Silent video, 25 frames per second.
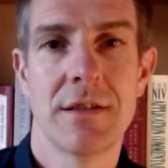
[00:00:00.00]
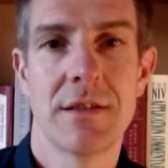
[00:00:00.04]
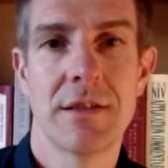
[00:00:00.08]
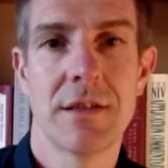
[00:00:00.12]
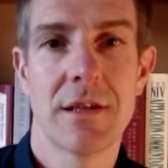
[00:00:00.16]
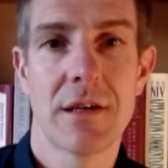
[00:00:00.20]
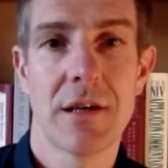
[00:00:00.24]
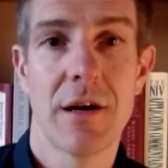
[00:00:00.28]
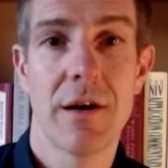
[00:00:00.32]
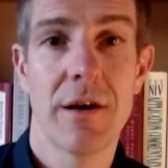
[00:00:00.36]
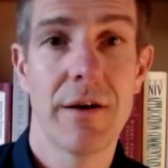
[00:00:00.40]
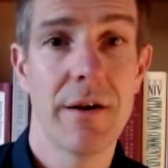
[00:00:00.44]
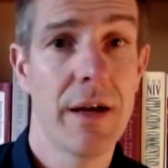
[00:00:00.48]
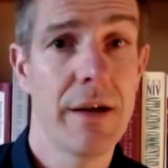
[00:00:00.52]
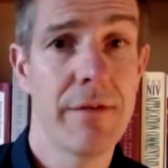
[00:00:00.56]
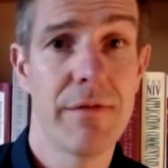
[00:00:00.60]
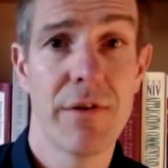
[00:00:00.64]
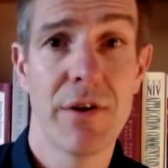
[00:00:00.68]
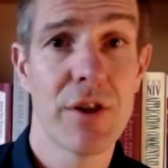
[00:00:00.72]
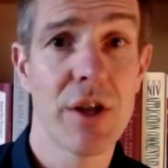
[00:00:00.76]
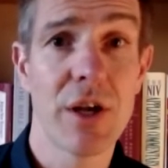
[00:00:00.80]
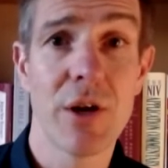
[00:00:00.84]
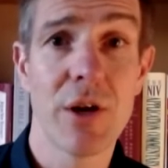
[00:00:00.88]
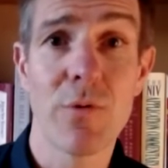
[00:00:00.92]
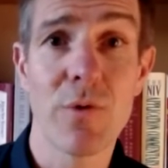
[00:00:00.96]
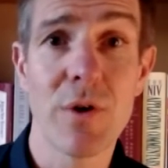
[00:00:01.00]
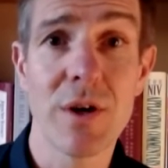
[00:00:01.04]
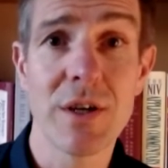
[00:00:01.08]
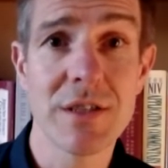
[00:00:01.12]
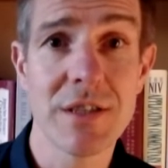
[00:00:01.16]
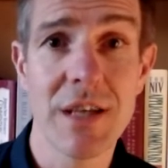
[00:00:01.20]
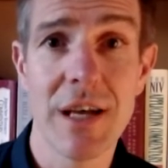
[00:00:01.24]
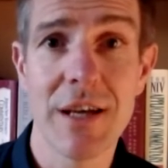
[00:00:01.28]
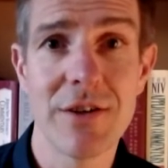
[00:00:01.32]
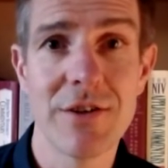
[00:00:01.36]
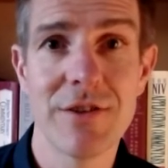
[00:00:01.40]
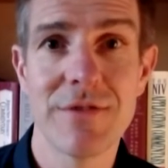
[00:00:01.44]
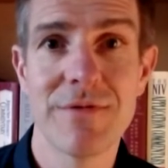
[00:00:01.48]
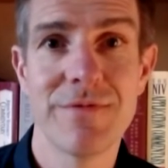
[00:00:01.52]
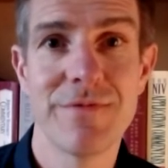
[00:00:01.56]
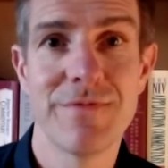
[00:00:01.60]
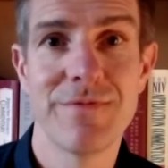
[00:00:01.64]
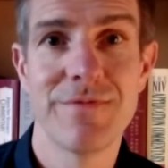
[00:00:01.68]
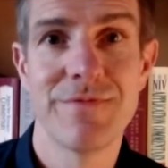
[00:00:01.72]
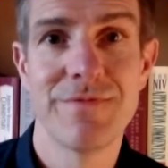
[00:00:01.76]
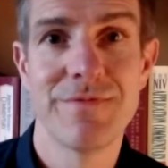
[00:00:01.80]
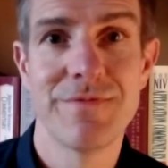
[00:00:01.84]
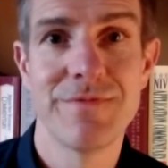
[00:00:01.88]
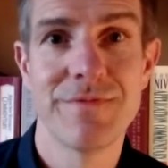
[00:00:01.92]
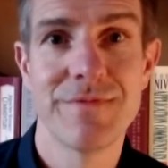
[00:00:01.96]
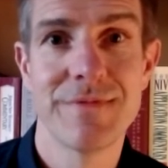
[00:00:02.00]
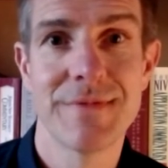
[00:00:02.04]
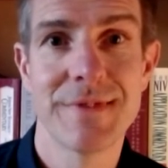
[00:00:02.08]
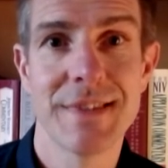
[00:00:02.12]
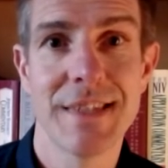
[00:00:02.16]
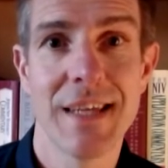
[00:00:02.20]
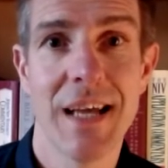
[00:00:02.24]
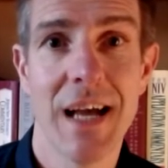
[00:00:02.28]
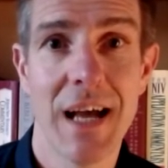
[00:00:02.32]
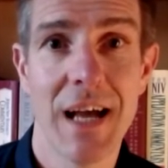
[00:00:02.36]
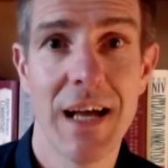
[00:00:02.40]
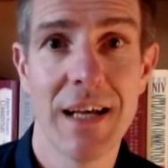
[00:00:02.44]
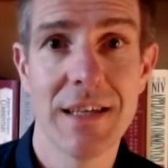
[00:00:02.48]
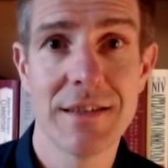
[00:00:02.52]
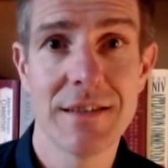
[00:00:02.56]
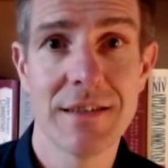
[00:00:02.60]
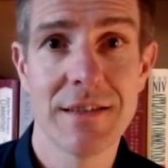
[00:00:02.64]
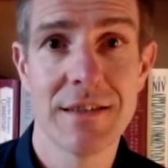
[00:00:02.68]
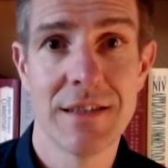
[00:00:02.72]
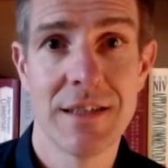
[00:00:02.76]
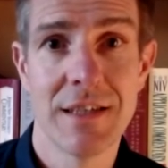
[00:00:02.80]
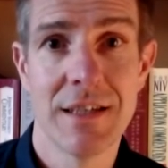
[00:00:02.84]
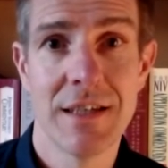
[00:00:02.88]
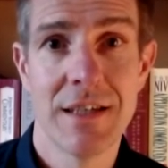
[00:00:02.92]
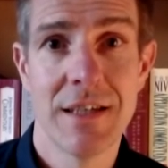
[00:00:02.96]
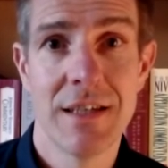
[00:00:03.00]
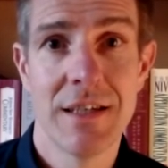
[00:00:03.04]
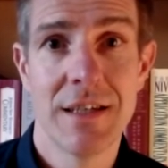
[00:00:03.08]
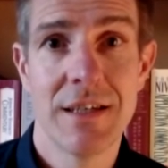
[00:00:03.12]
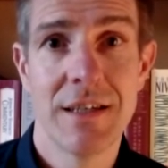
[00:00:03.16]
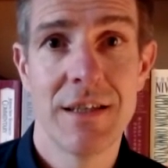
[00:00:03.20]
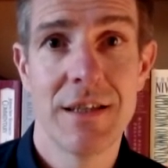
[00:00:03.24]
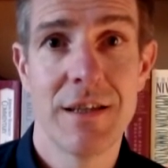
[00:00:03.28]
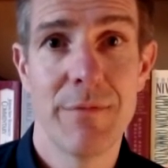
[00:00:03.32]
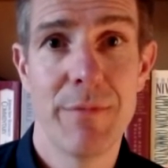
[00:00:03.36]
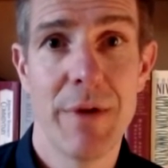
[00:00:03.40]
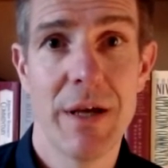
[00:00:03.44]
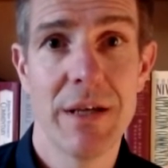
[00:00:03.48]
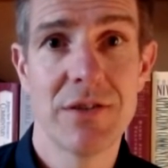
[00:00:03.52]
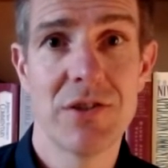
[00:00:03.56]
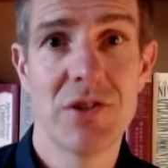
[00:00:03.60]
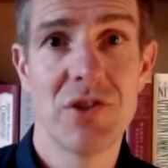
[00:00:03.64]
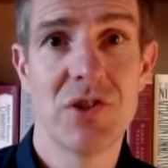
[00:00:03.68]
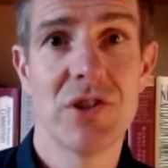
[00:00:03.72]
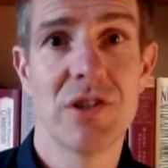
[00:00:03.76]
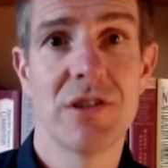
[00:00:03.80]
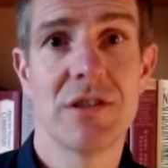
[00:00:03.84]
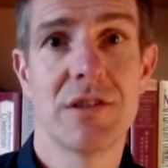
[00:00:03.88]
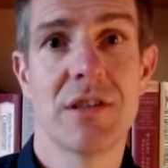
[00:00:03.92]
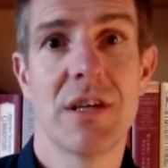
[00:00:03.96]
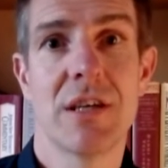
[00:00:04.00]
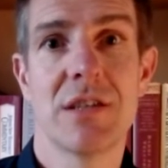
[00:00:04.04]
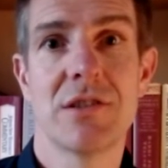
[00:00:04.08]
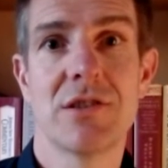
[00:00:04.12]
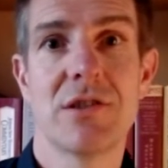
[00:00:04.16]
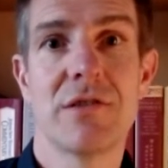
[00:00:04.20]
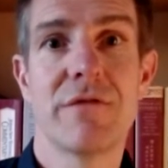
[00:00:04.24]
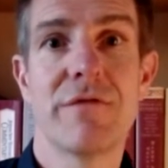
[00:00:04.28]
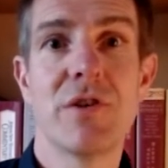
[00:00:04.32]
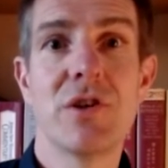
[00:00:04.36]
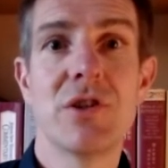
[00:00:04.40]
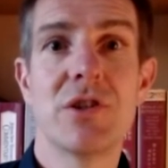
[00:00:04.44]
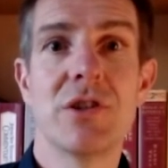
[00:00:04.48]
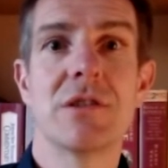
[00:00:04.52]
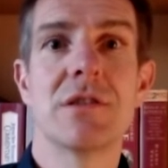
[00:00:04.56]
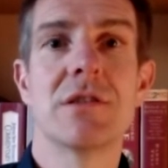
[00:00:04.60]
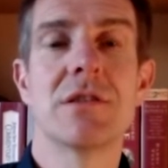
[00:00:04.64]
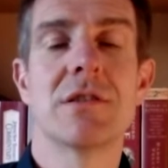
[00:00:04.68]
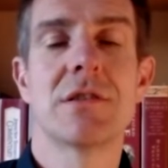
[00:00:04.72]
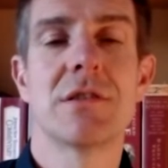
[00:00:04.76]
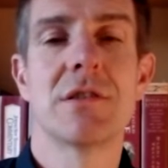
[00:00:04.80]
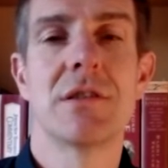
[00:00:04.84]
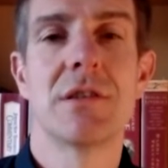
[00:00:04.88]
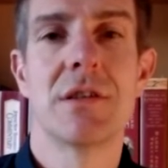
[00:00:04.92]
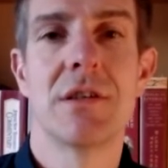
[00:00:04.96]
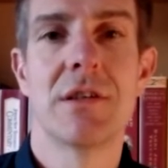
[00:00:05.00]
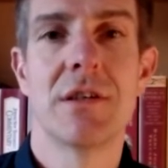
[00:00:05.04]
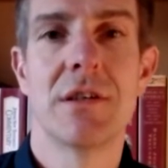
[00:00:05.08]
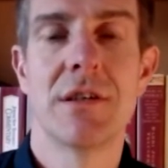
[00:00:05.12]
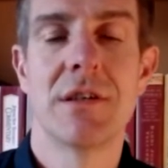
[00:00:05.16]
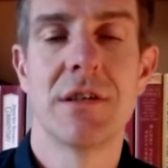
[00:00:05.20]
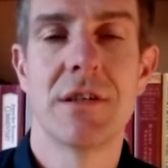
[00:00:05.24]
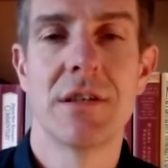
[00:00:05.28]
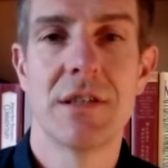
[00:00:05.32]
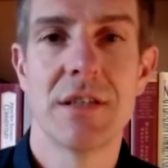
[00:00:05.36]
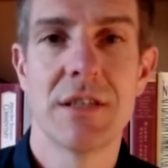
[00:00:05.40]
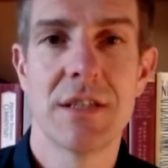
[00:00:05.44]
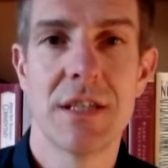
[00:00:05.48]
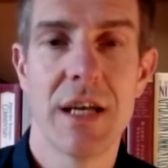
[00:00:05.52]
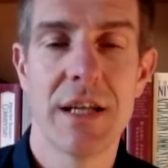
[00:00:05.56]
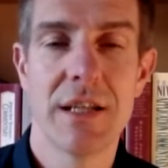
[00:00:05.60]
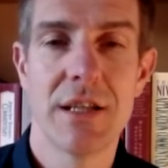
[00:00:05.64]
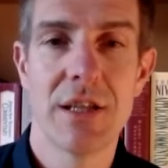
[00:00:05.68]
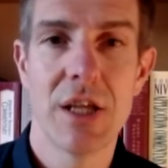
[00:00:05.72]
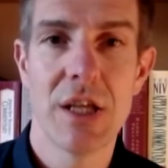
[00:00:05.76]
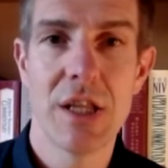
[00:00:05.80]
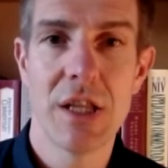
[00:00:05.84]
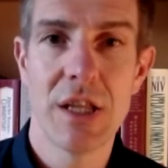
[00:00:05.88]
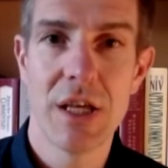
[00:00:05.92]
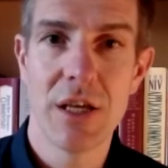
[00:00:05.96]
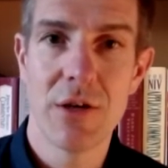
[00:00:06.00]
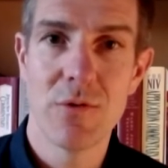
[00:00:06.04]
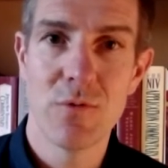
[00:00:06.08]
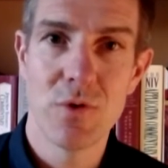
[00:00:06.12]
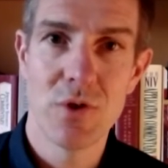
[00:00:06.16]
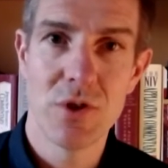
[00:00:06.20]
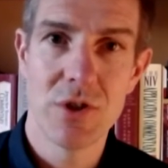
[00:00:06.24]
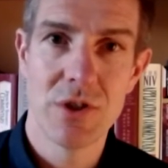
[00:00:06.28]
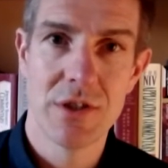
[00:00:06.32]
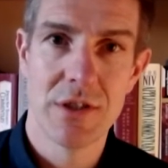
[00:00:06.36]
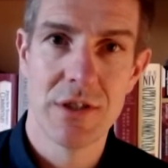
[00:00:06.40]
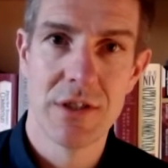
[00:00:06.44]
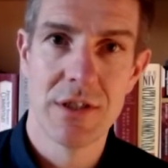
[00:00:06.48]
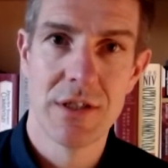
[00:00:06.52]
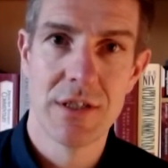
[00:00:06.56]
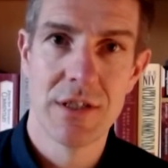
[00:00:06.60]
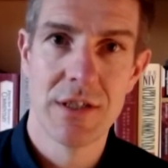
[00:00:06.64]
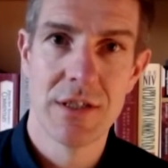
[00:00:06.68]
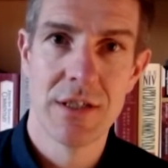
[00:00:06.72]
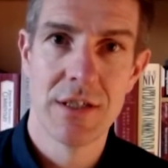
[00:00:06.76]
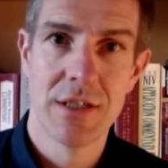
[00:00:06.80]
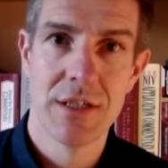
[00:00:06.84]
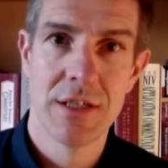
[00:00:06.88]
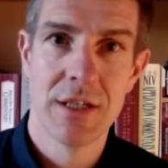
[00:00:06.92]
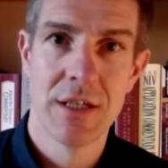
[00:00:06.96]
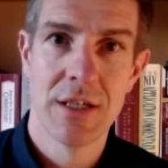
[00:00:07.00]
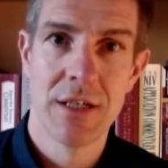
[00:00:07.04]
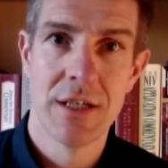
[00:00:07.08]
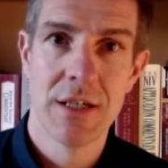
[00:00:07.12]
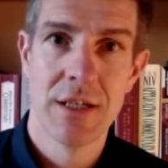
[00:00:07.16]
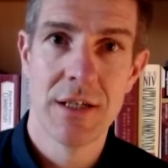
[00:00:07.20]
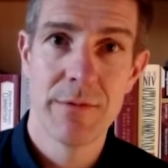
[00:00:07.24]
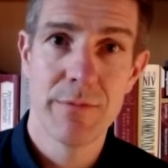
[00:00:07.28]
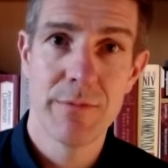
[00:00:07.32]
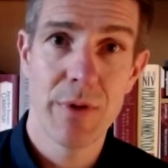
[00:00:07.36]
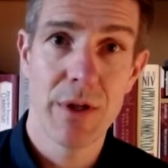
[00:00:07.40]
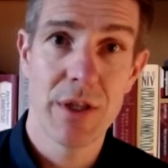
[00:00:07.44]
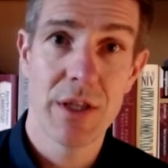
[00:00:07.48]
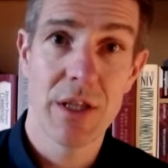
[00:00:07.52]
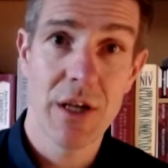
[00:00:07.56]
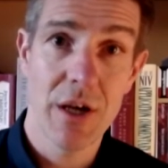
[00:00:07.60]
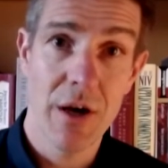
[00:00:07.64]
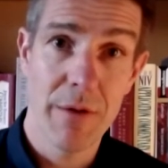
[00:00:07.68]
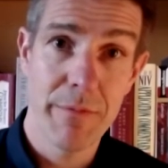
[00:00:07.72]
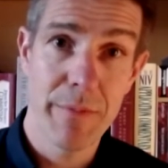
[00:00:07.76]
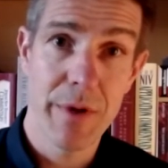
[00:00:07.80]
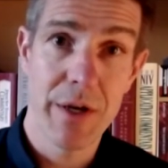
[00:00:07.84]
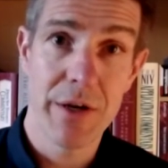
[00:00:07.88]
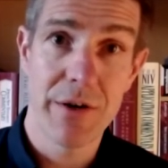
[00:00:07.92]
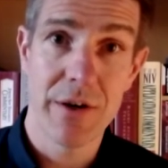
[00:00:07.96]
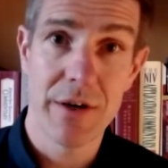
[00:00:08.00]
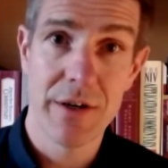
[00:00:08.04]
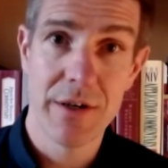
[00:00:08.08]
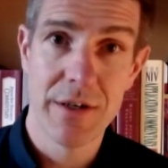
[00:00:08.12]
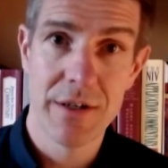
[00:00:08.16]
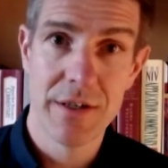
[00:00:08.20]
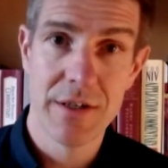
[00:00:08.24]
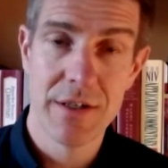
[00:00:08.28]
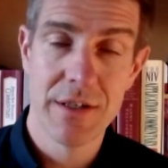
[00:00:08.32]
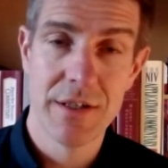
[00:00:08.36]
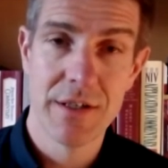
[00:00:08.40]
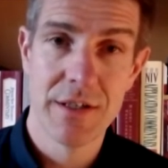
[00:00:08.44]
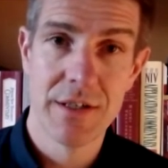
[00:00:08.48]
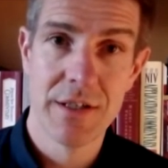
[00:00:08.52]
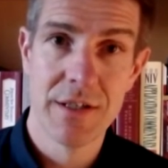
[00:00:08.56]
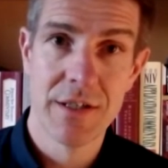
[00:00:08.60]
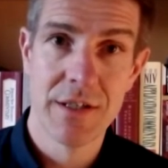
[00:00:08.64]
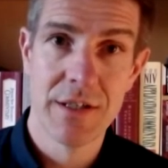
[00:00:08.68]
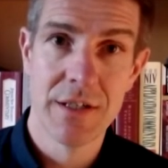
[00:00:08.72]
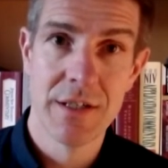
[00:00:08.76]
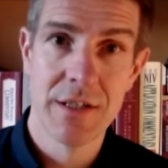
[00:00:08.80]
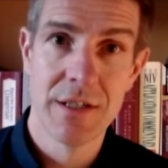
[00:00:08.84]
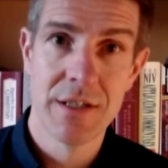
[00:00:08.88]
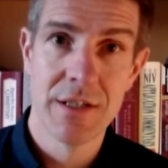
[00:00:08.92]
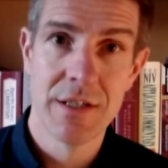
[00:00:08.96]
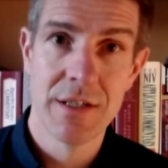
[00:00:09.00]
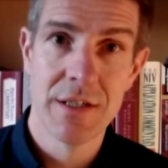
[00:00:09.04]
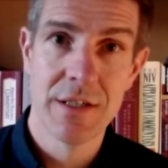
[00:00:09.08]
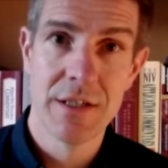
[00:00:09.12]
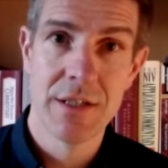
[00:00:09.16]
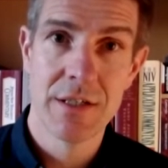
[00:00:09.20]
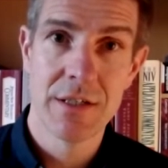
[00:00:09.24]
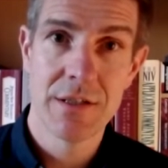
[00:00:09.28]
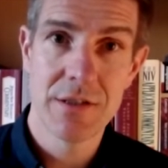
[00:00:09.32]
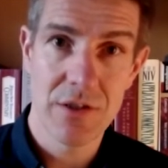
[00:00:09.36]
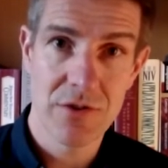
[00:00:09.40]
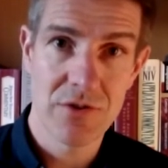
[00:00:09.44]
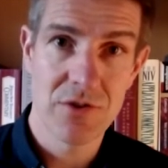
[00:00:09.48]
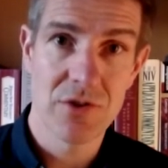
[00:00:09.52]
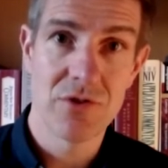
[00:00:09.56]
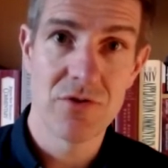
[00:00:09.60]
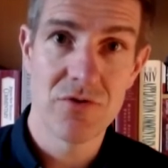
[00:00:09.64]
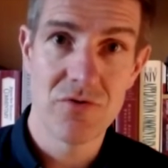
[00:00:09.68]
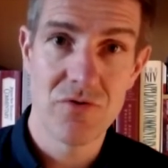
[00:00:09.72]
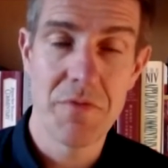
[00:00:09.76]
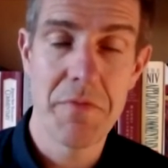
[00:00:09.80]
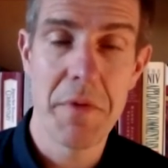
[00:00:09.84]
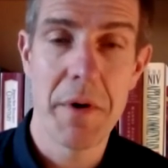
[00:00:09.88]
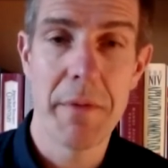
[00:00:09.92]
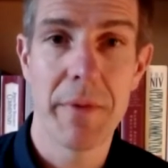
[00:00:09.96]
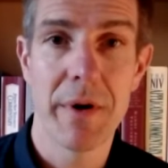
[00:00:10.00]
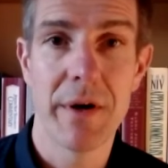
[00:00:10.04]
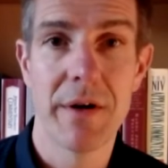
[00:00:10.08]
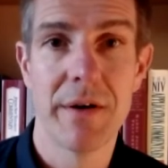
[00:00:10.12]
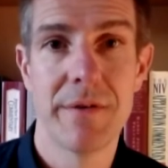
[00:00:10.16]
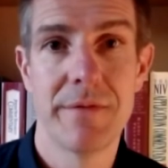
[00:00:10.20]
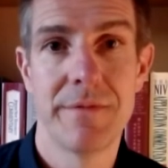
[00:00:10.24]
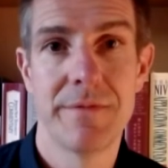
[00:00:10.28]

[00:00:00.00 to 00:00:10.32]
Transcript: Everything works out as the messages, as the visions said they would. But the cupbearer doesn't remember.